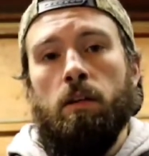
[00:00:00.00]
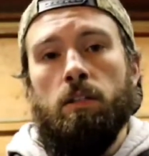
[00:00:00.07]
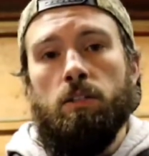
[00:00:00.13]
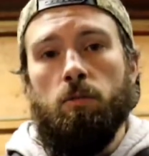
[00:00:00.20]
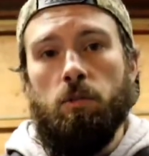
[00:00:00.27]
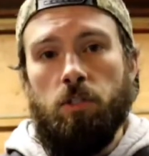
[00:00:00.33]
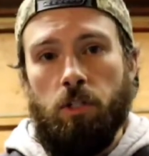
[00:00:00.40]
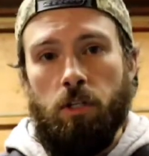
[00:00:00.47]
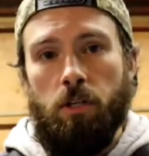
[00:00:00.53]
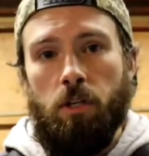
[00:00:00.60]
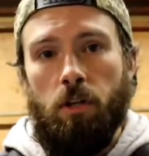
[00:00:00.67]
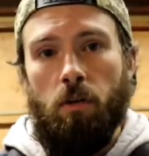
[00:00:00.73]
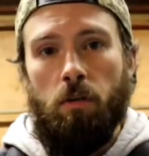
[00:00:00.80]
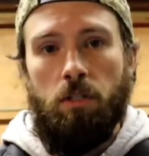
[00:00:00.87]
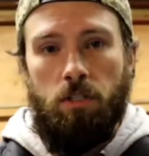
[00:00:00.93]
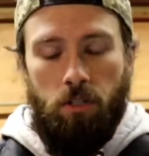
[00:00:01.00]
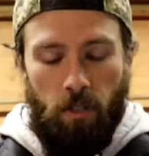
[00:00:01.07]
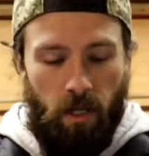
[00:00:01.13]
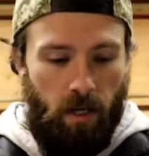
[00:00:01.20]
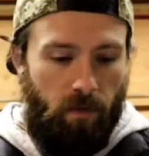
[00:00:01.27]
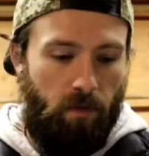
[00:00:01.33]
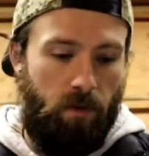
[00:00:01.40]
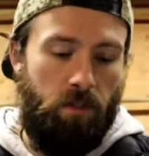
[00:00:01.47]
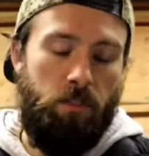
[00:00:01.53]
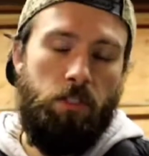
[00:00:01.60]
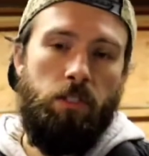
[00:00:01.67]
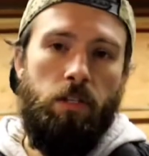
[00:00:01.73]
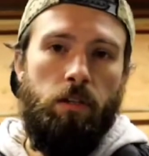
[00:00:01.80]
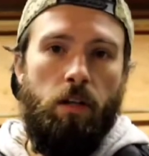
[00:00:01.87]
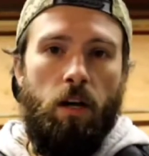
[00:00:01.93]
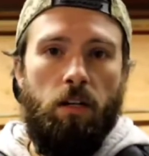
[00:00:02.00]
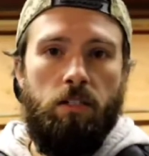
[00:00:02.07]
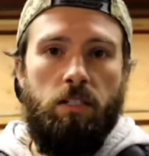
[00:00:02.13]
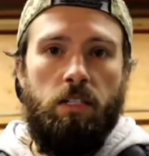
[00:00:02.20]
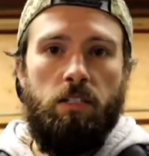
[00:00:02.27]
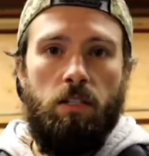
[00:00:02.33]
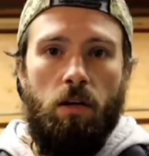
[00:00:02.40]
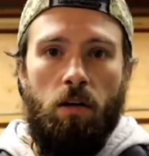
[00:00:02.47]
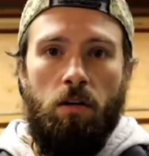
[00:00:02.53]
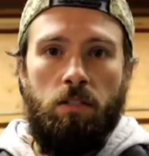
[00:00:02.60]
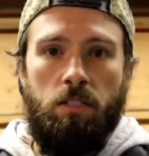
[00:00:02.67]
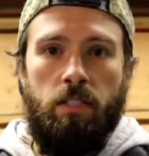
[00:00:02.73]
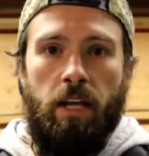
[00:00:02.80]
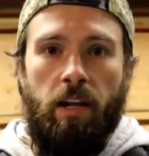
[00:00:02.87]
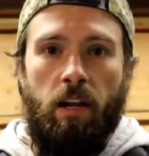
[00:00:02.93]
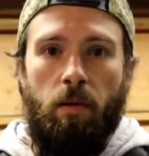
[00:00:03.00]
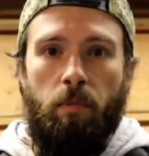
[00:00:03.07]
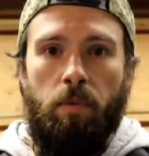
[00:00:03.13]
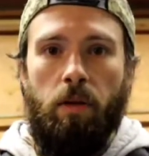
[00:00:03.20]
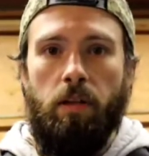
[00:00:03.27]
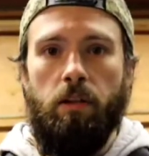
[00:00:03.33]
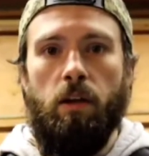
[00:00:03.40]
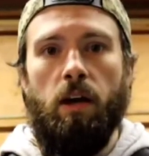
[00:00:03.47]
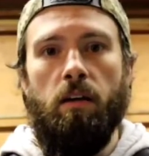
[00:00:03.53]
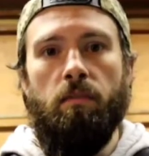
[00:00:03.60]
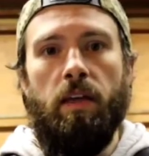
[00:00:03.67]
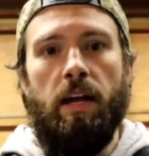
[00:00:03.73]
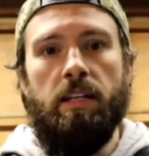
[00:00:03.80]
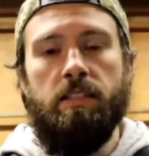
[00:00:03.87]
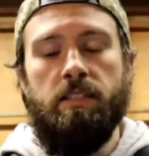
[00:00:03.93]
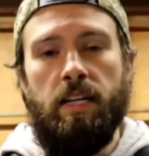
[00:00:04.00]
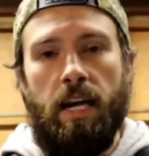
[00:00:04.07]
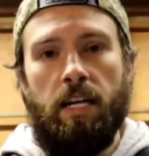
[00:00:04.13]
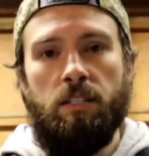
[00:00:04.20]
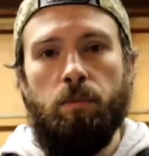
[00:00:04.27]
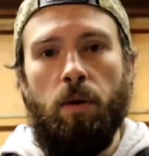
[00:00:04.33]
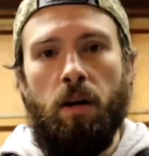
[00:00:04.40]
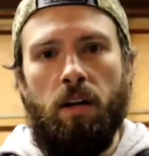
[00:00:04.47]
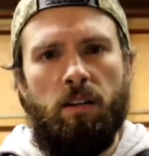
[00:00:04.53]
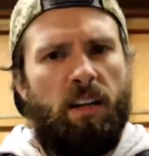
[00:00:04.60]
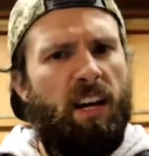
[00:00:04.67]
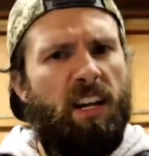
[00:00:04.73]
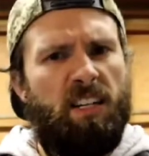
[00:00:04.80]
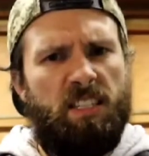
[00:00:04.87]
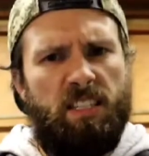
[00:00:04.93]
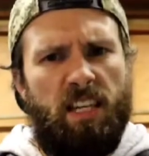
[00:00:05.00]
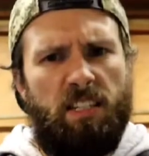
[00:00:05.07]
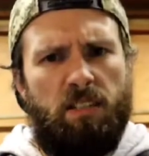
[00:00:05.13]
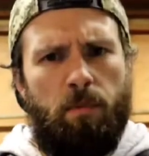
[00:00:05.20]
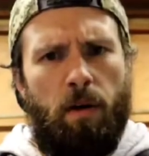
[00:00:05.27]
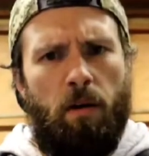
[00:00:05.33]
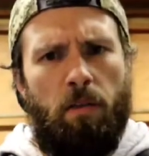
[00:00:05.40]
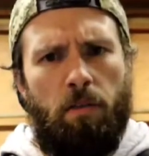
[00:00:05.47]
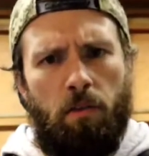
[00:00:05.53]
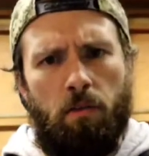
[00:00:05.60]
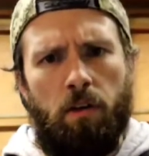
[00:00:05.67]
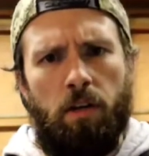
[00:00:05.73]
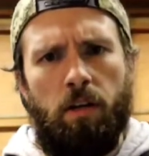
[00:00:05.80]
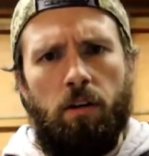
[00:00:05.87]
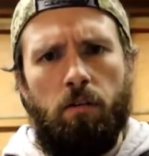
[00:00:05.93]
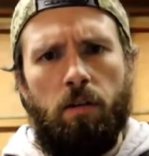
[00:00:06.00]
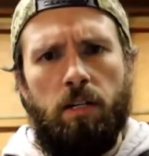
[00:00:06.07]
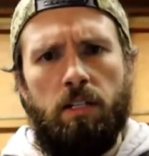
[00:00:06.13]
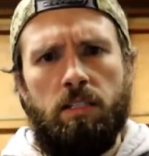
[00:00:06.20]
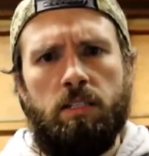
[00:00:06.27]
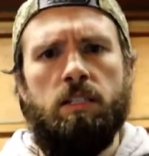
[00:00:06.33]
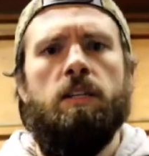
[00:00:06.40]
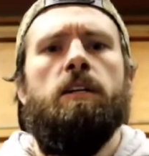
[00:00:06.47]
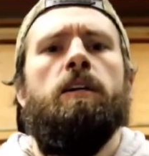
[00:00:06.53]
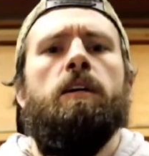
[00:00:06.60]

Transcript: So what you're going to notice, you have your Knocksense all set up and you have that dash pot kind of set to about 30 degrees.